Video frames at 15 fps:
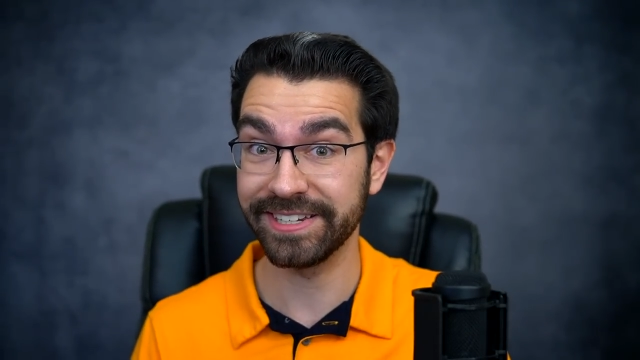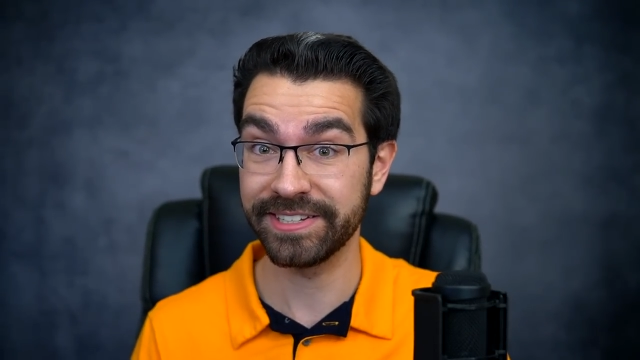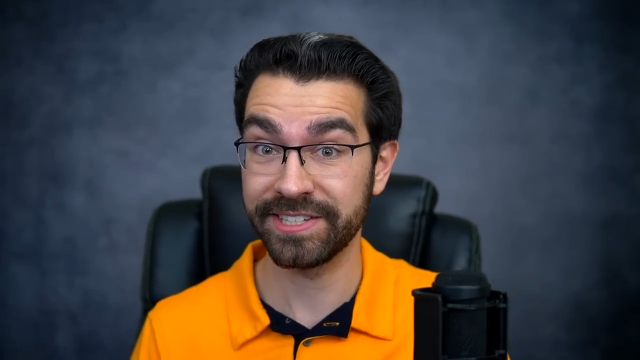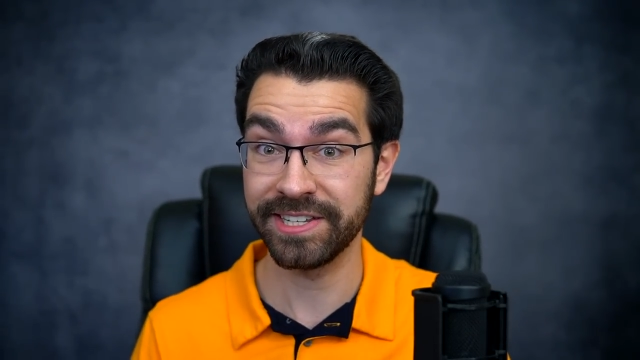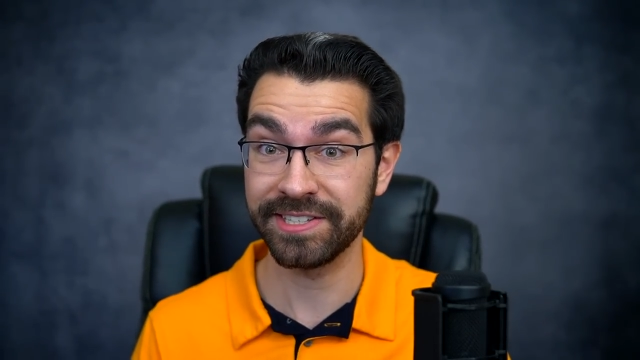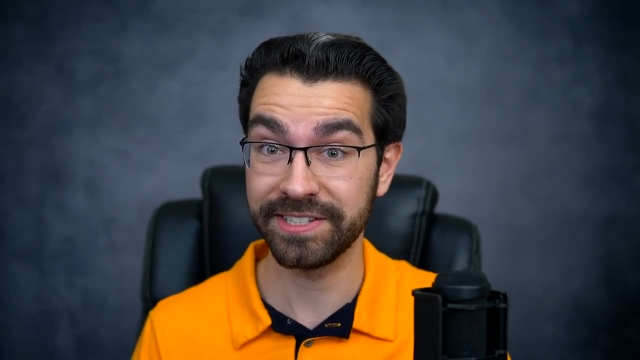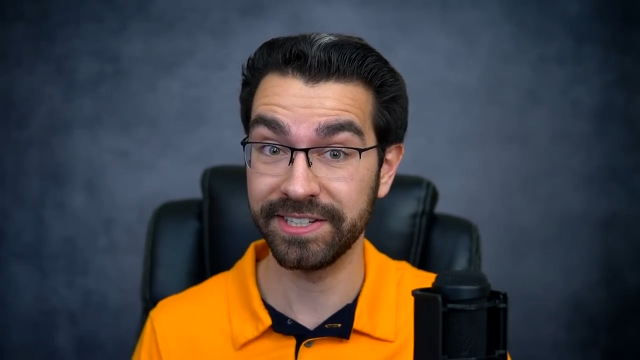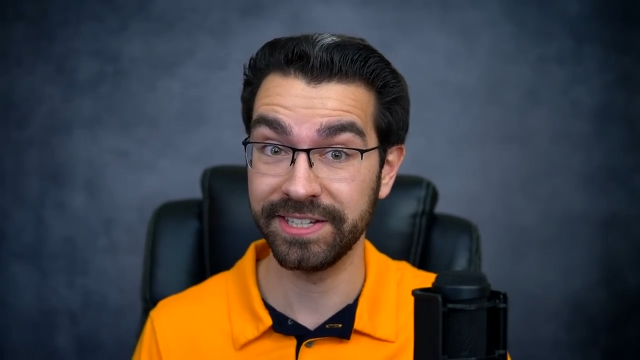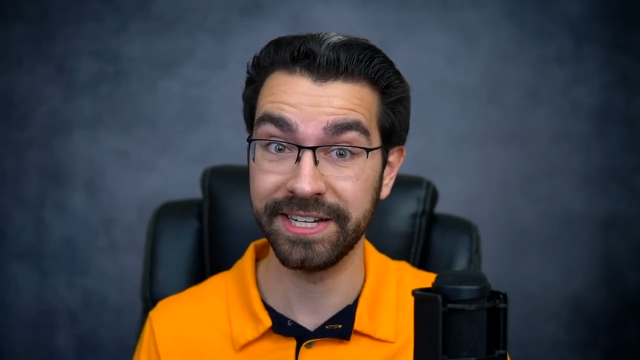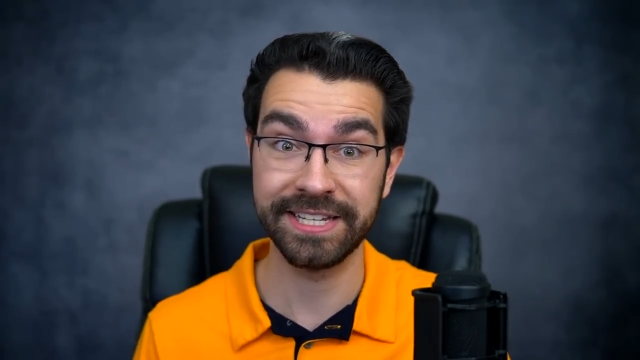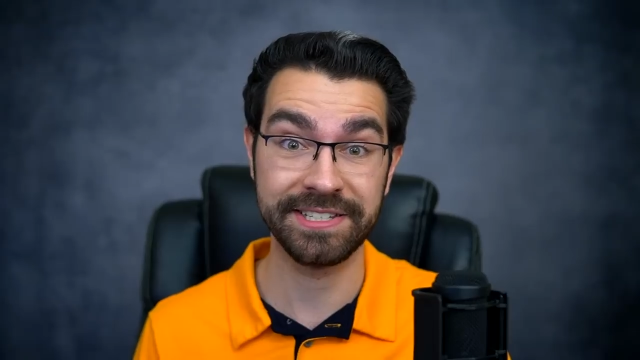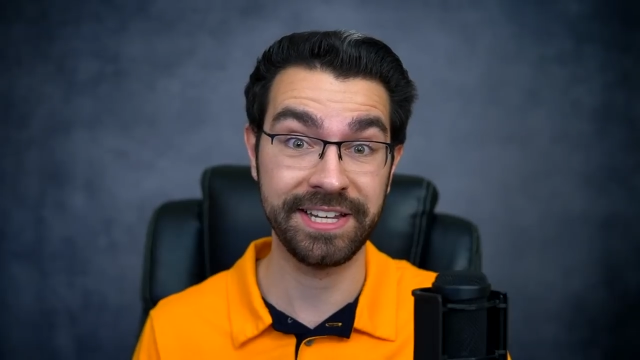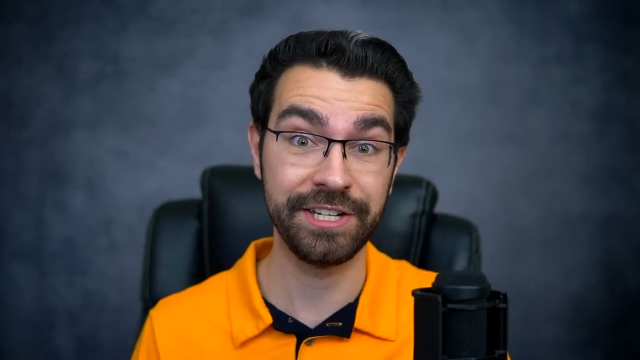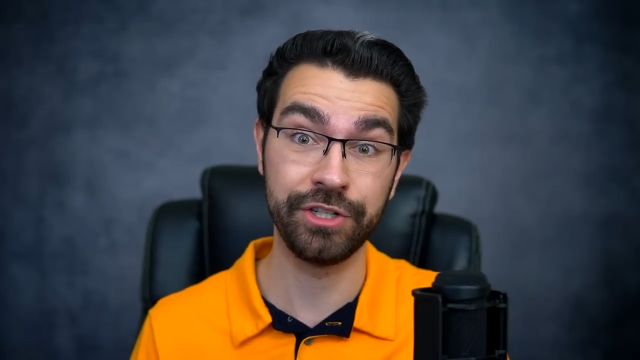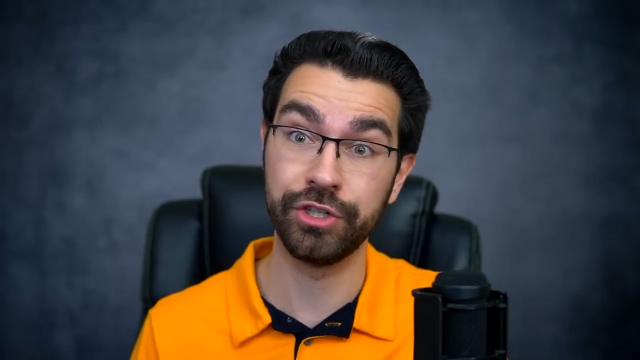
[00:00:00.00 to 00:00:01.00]
existed
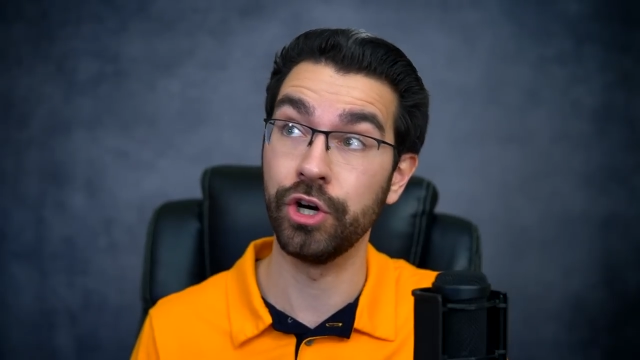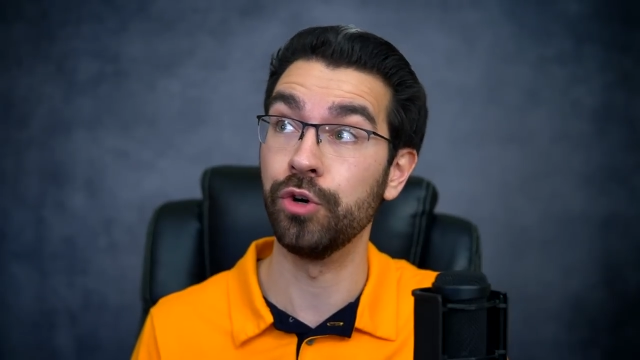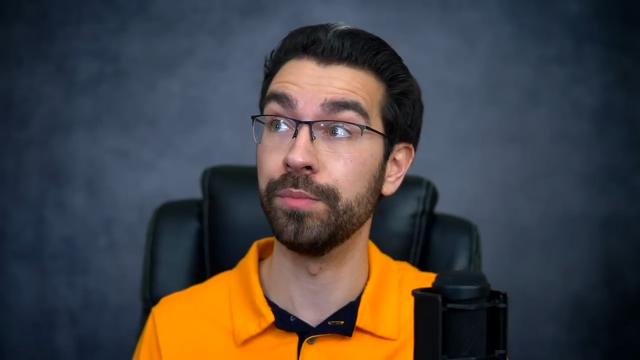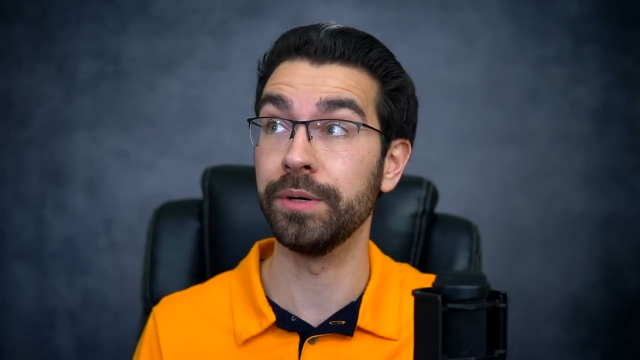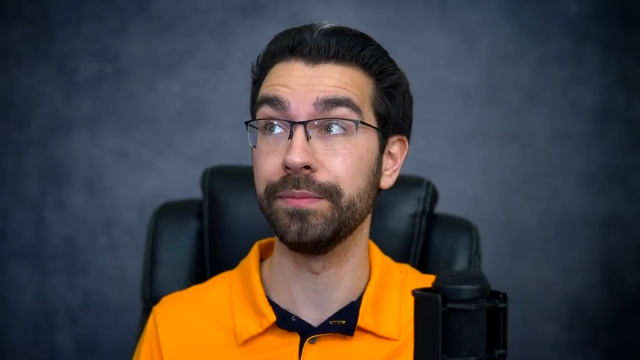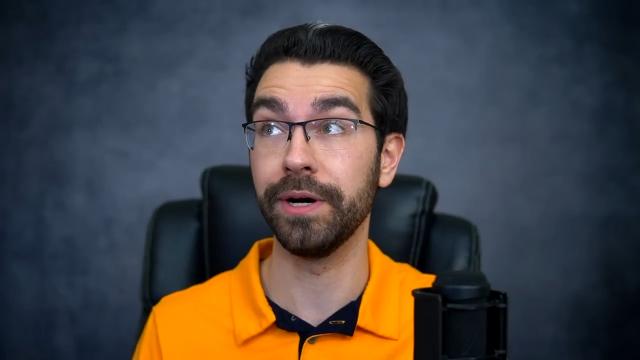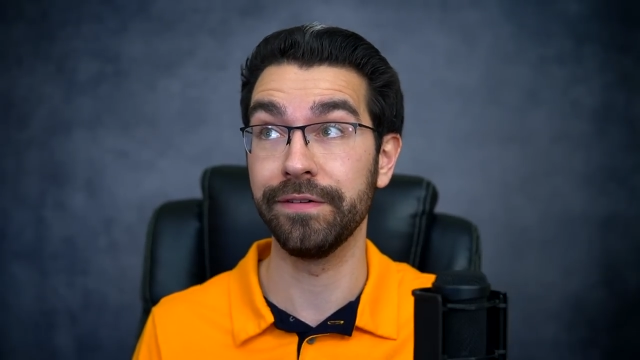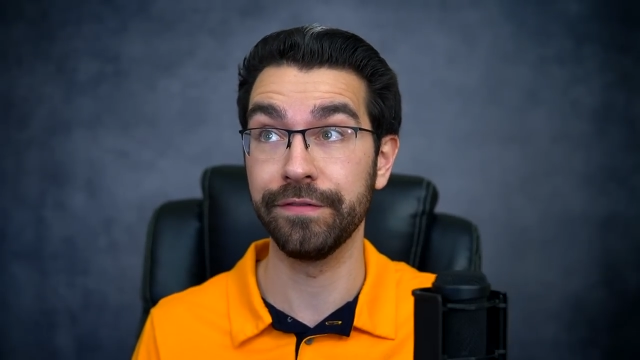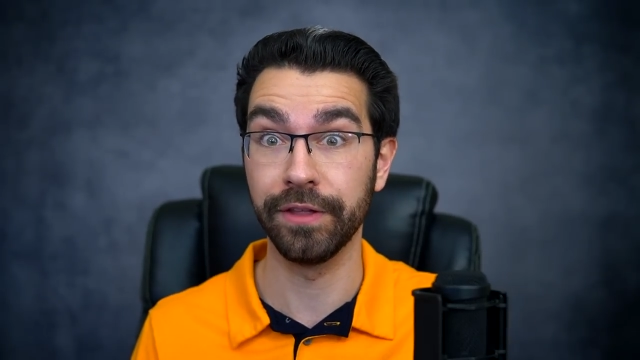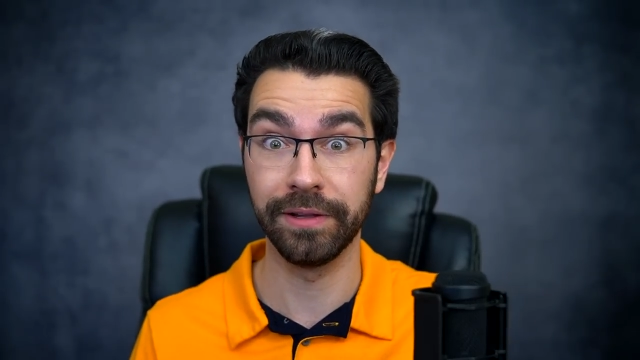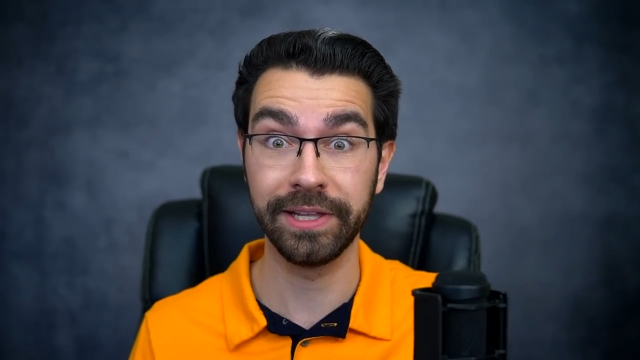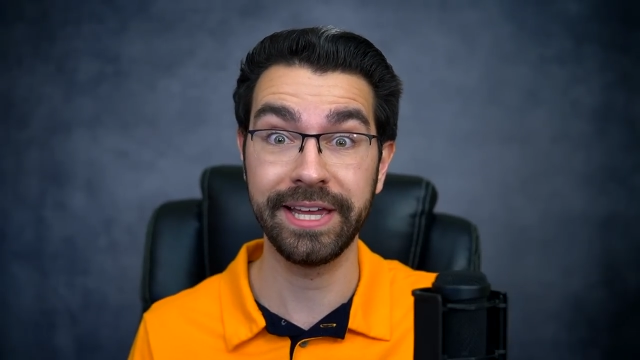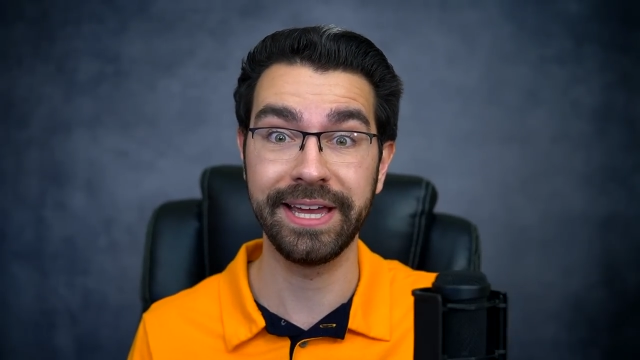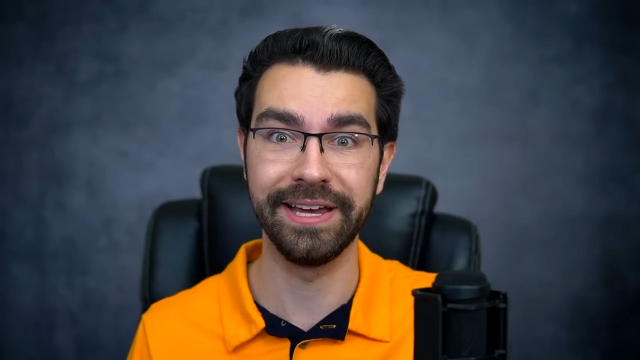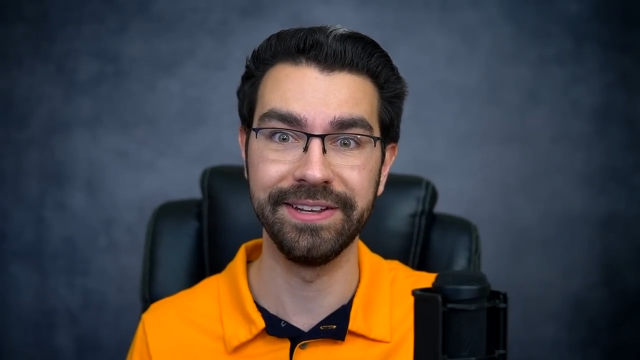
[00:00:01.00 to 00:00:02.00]
as a dome above the
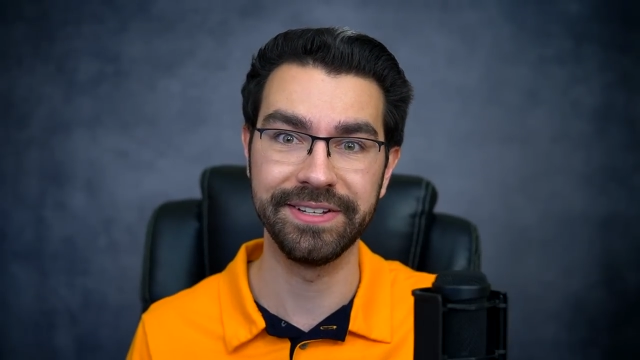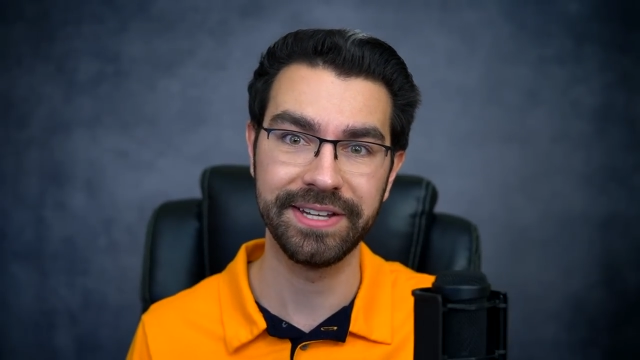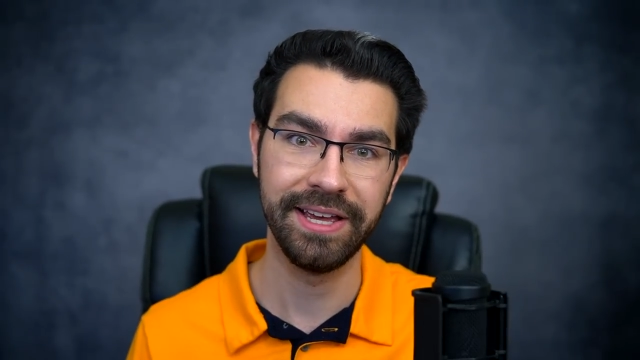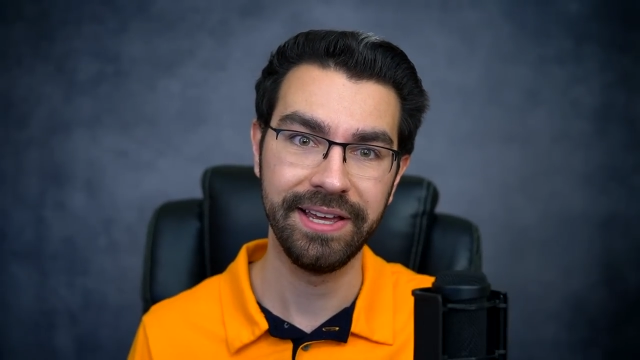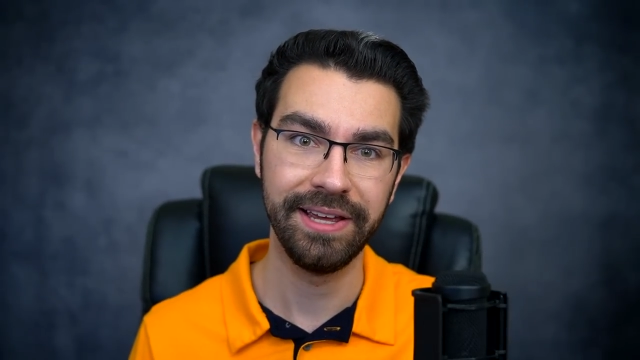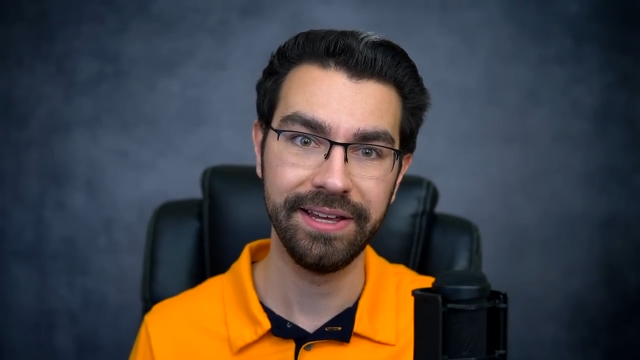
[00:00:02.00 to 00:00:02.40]
land,